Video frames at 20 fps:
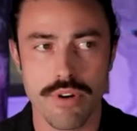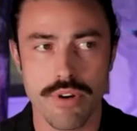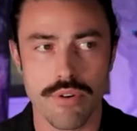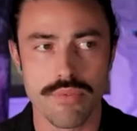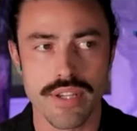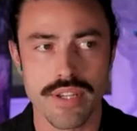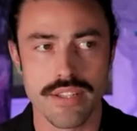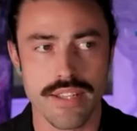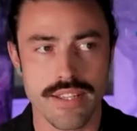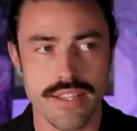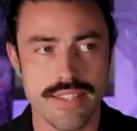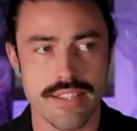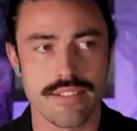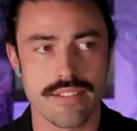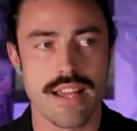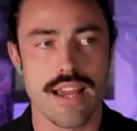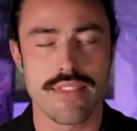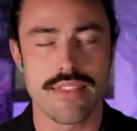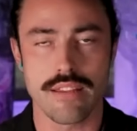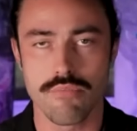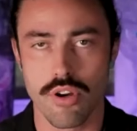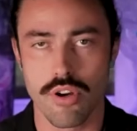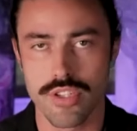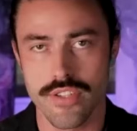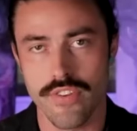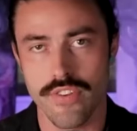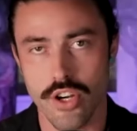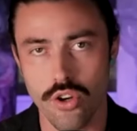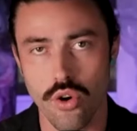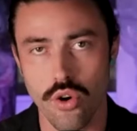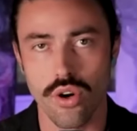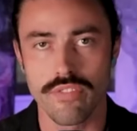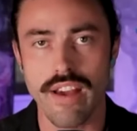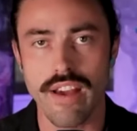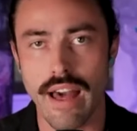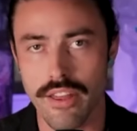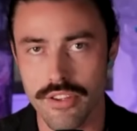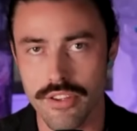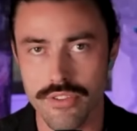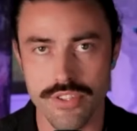but realistically, I think most of our core
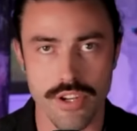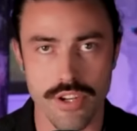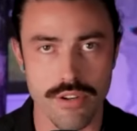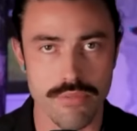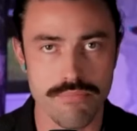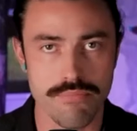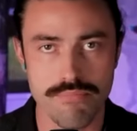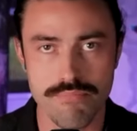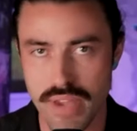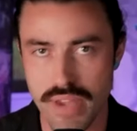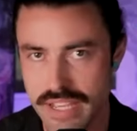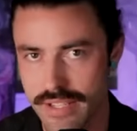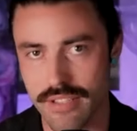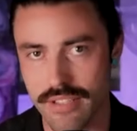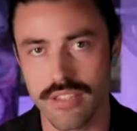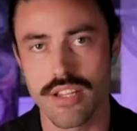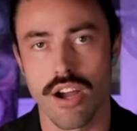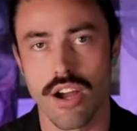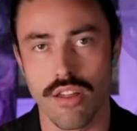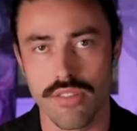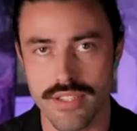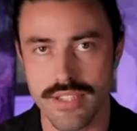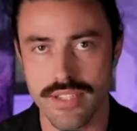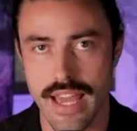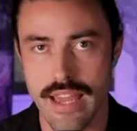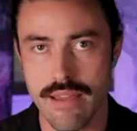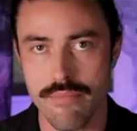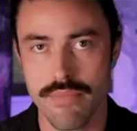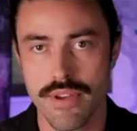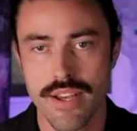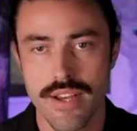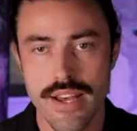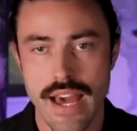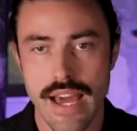values are basically all the same,